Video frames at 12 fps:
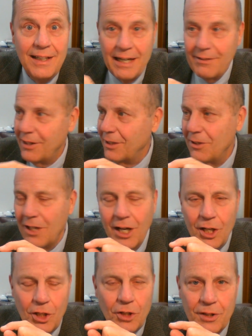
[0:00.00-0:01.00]
It, it,
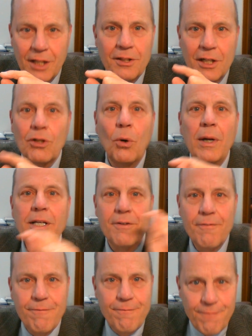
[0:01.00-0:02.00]
it, they're going to
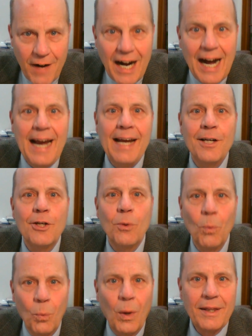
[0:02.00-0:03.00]

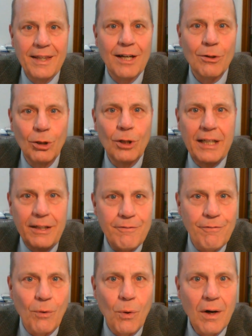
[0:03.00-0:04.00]
find what they're looking
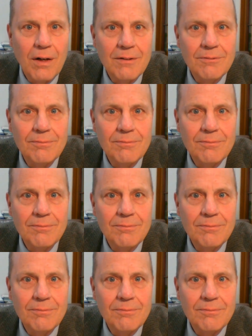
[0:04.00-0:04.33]
for.